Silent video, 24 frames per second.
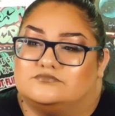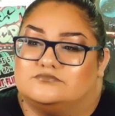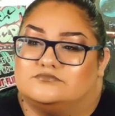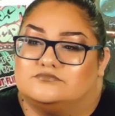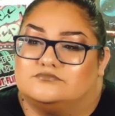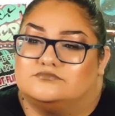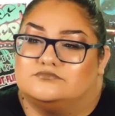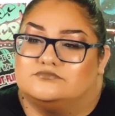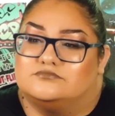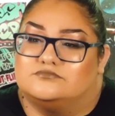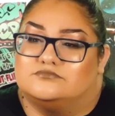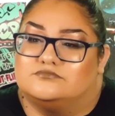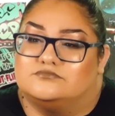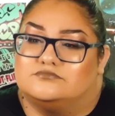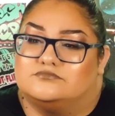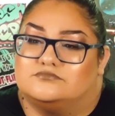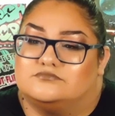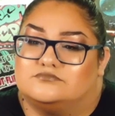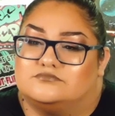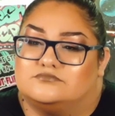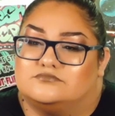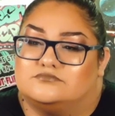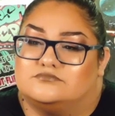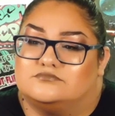
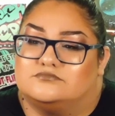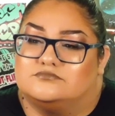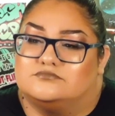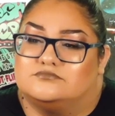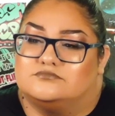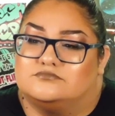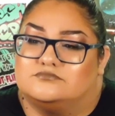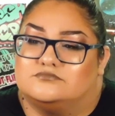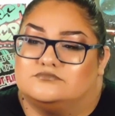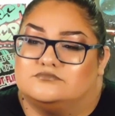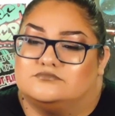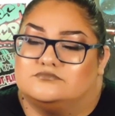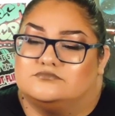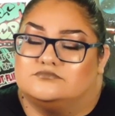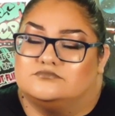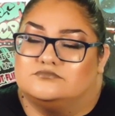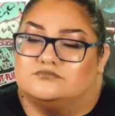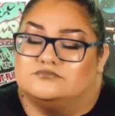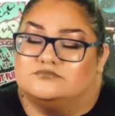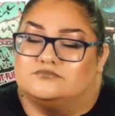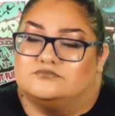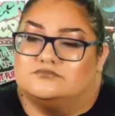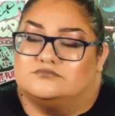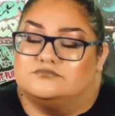
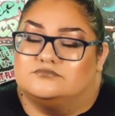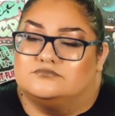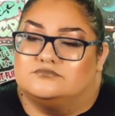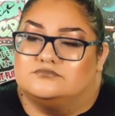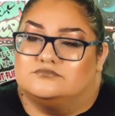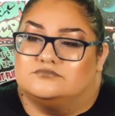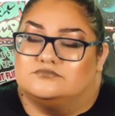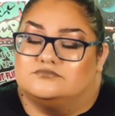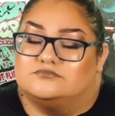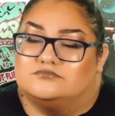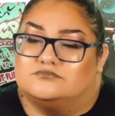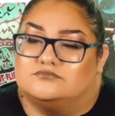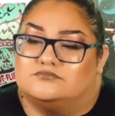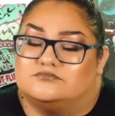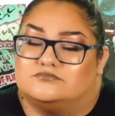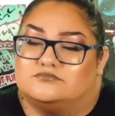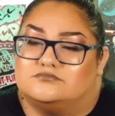[no speech]